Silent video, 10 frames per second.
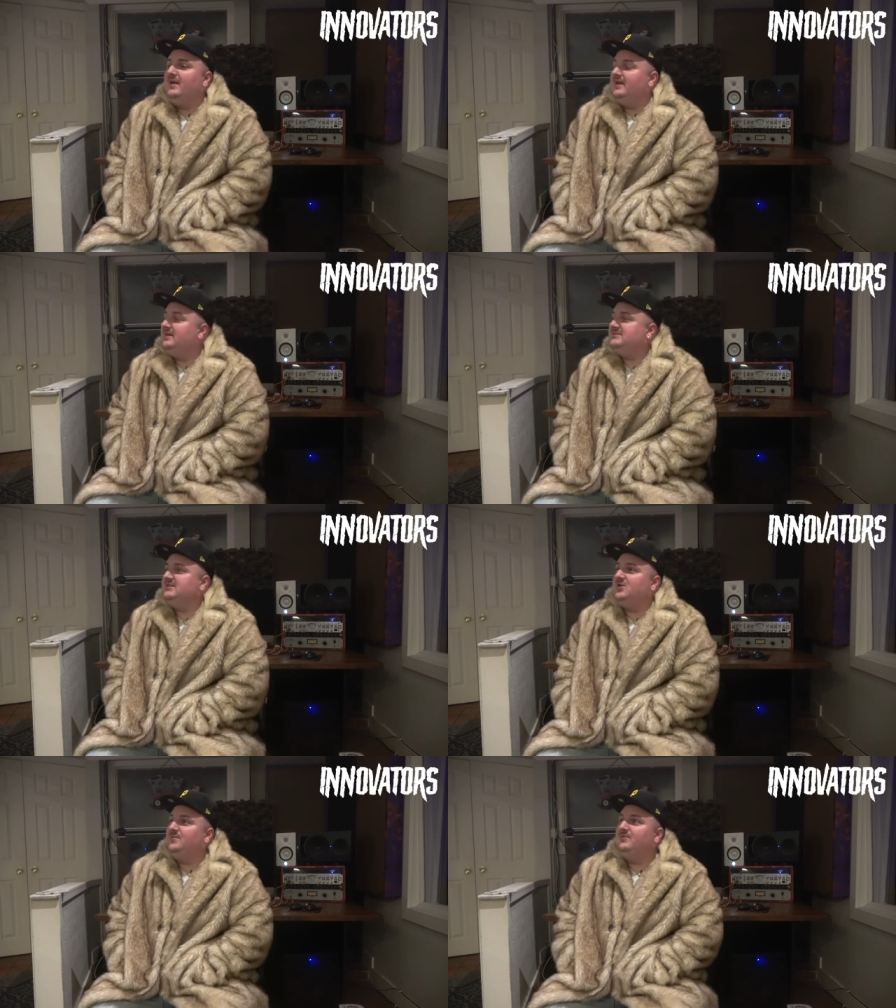He didn't
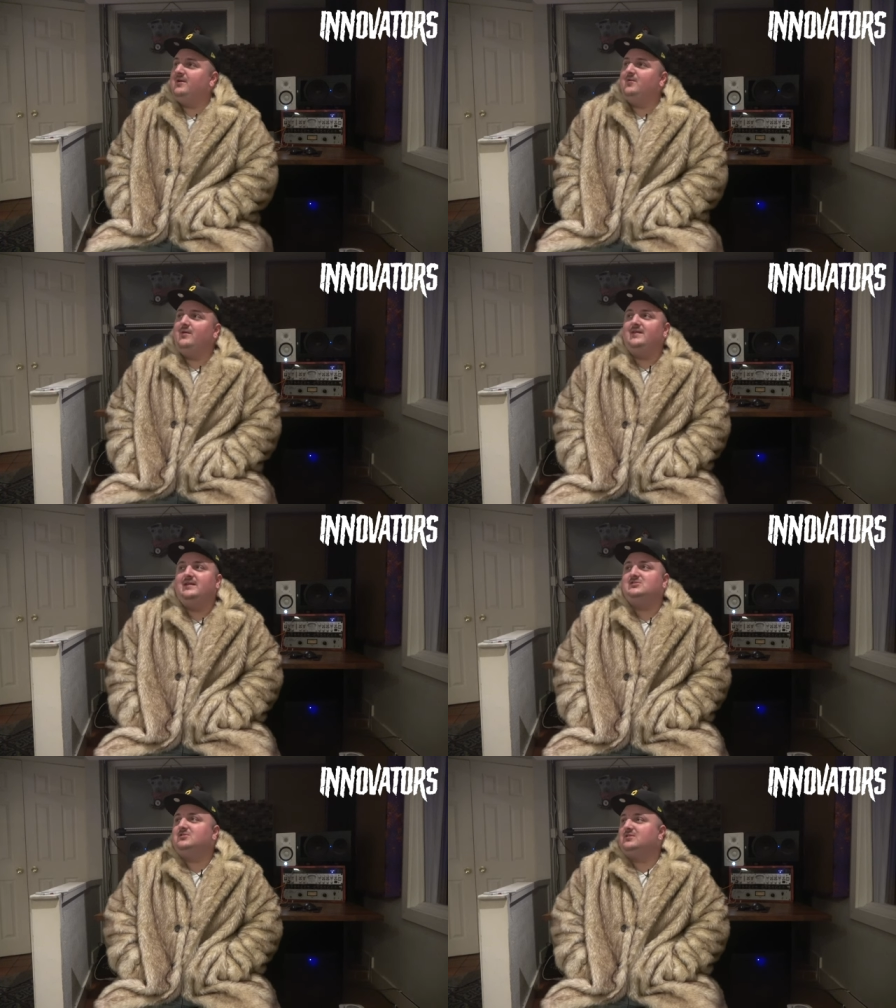snitch on me right away. The
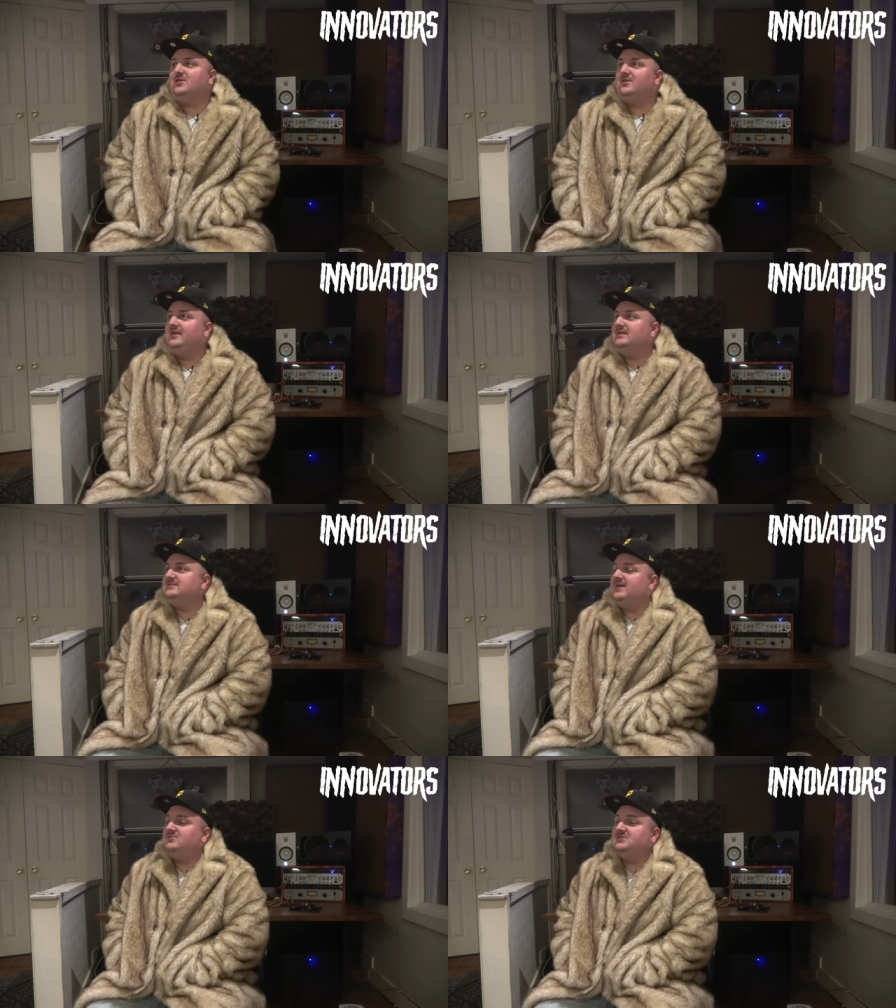district attorney hit his
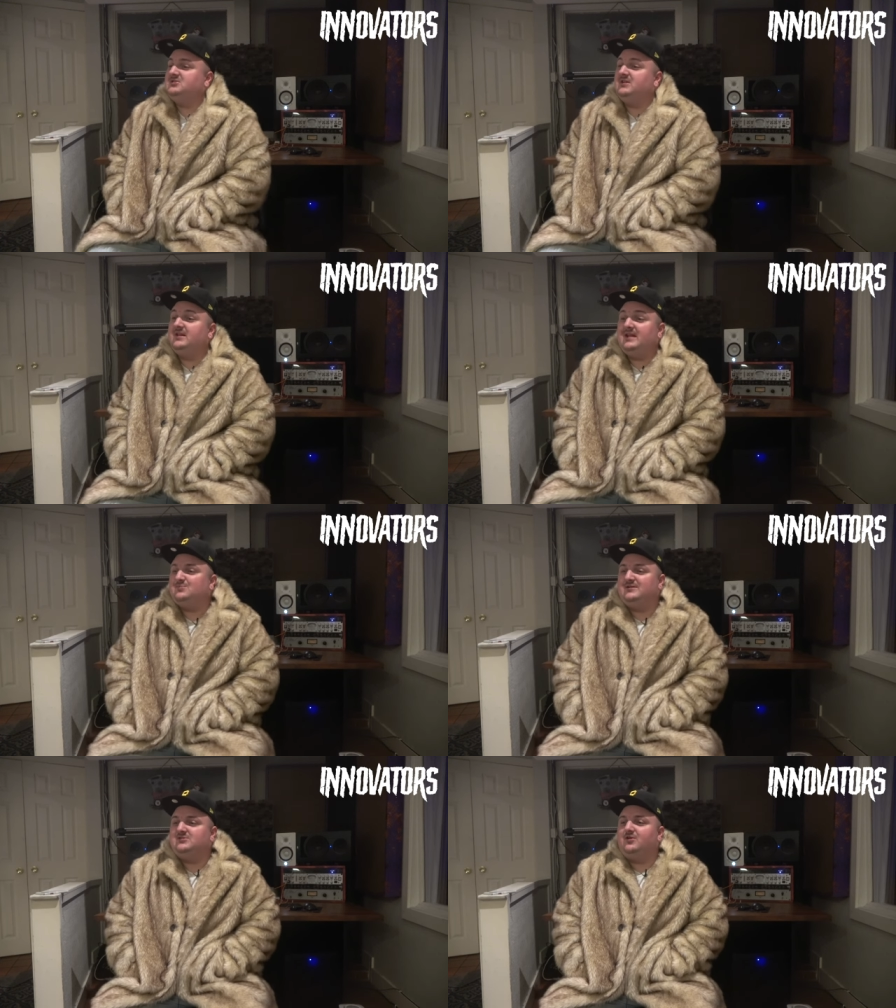house and shit. And then that's
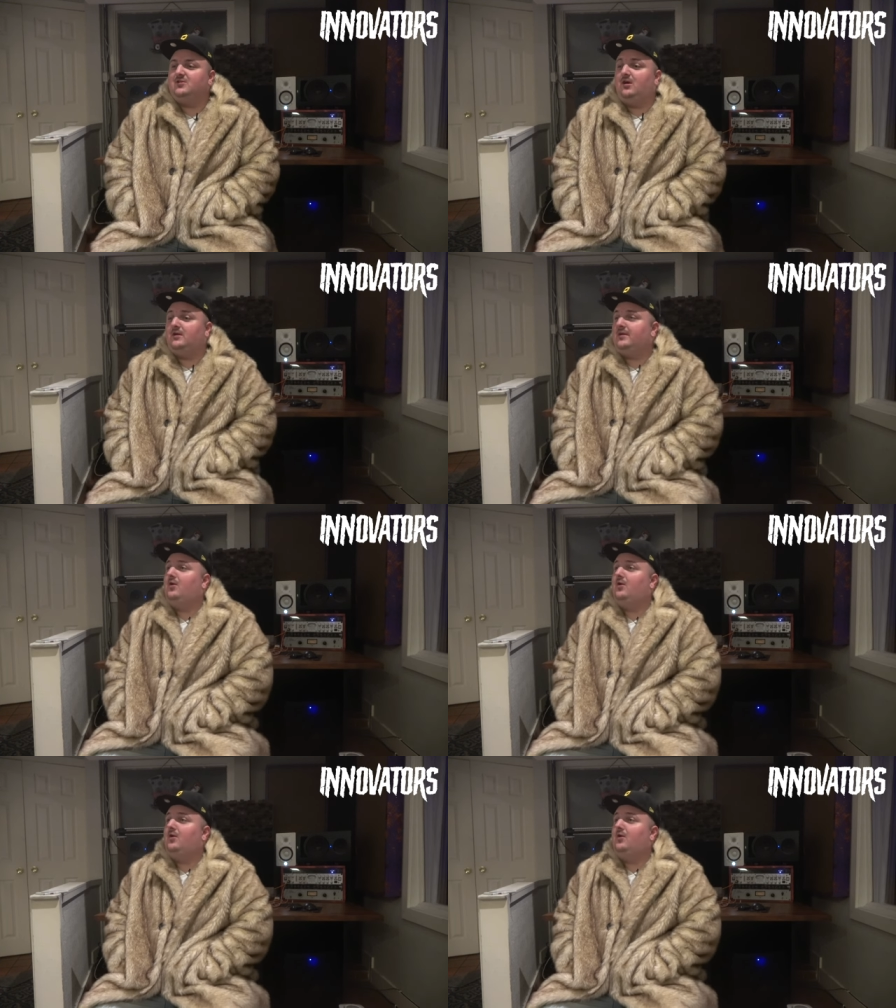when he started talking.